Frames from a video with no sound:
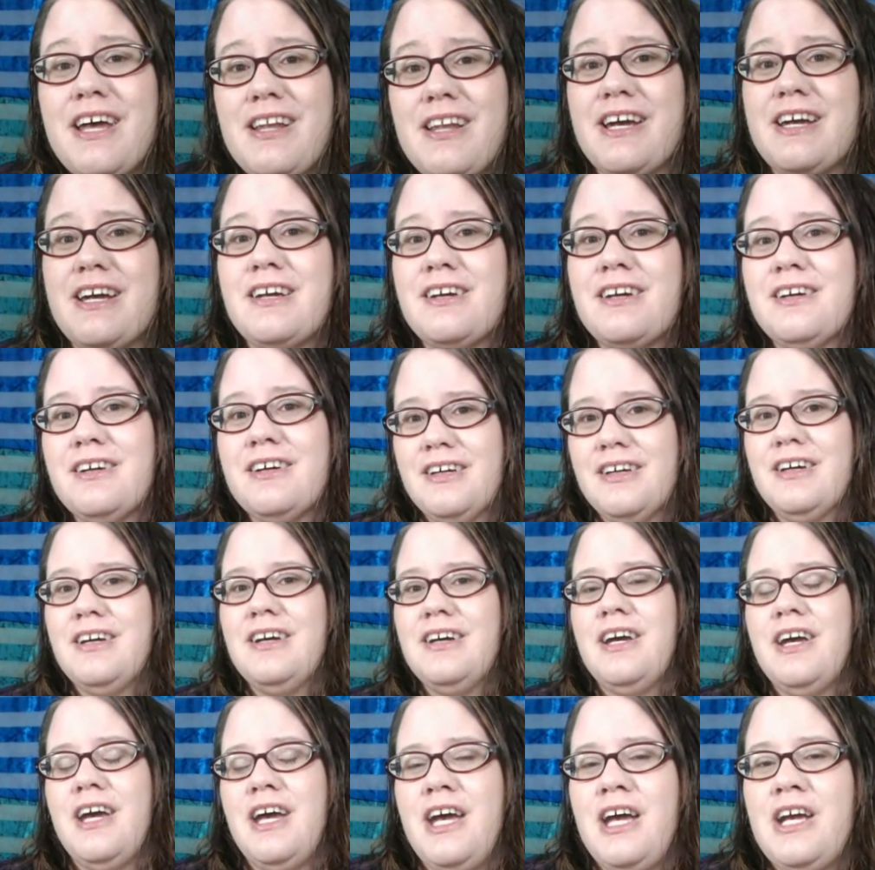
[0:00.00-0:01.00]
Like,
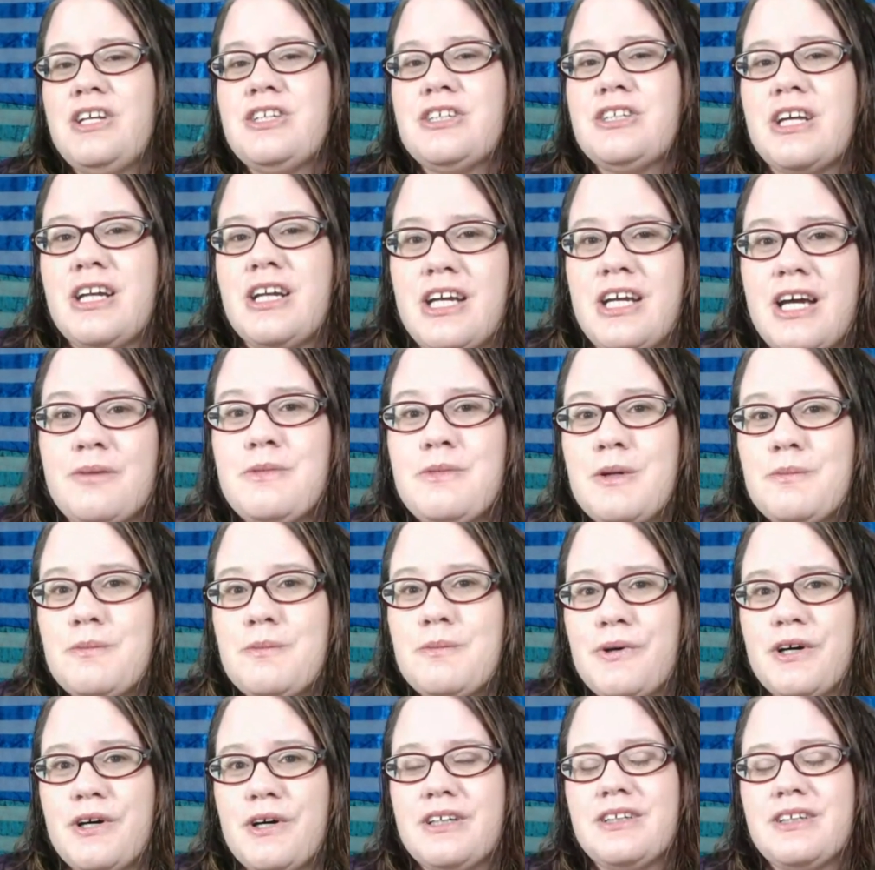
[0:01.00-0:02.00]
hey, Jenny, I'm going to
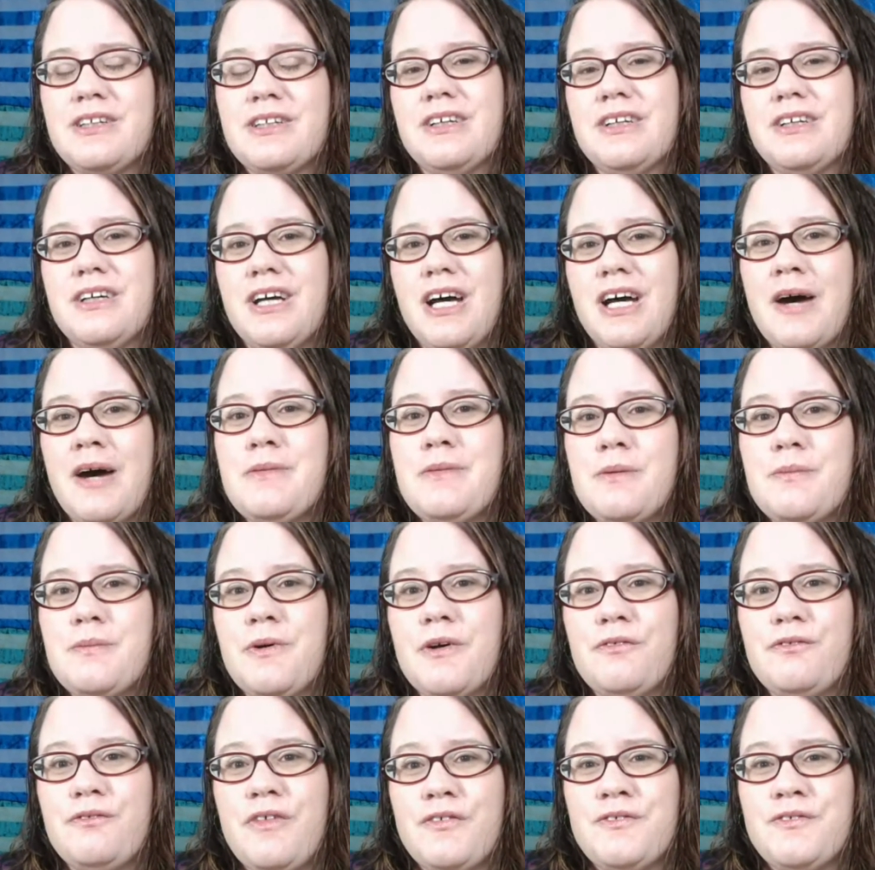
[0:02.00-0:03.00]
put
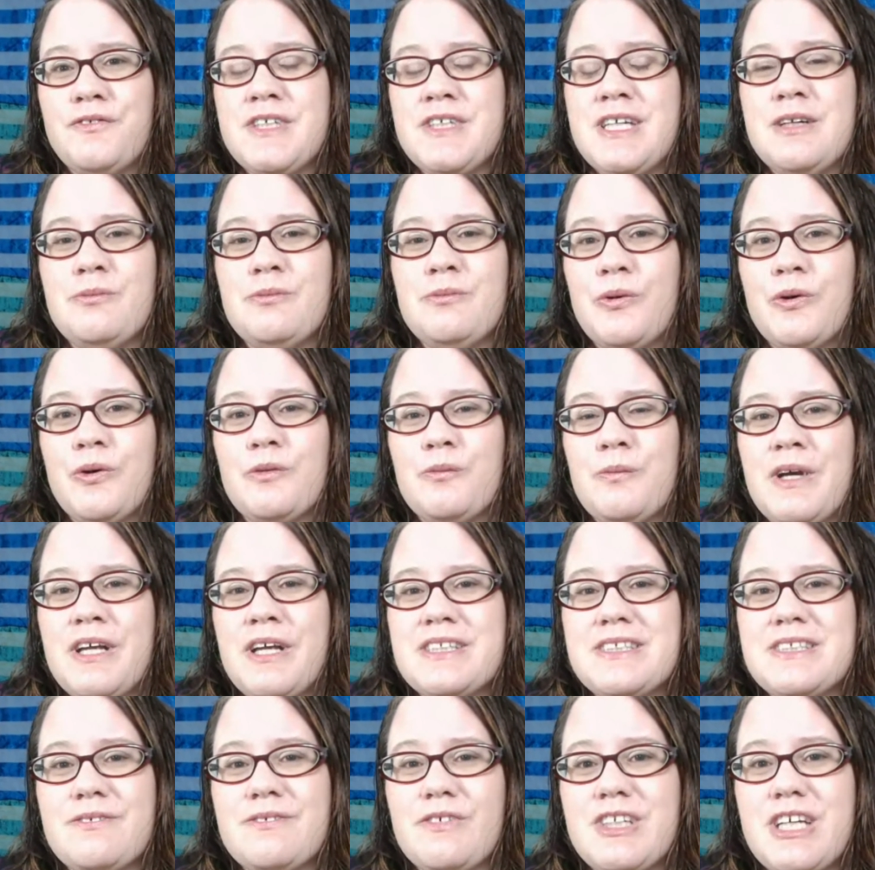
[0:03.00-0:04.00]
15 more
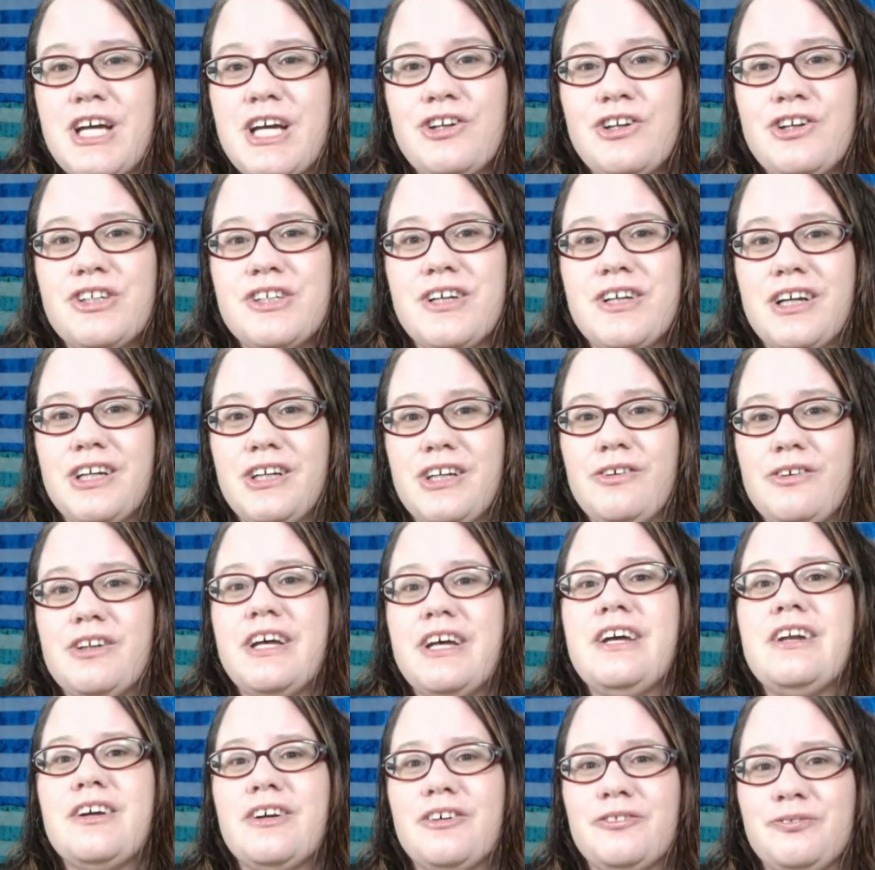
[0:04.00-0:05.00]
minutes of attention on you
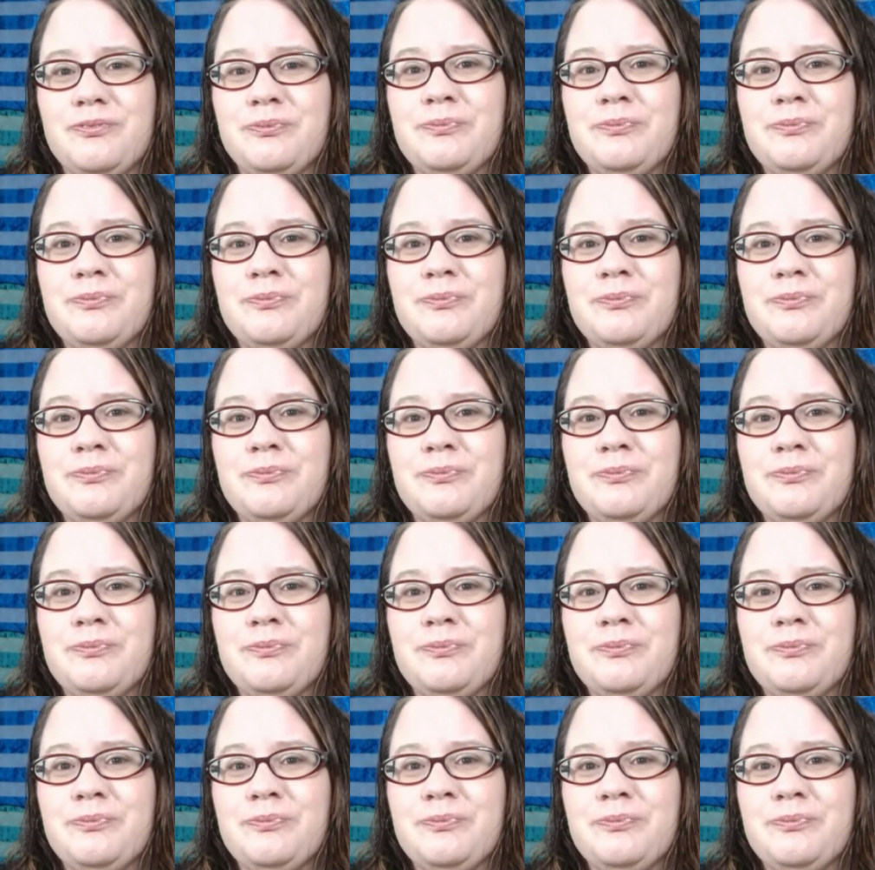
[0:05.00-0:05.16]
later.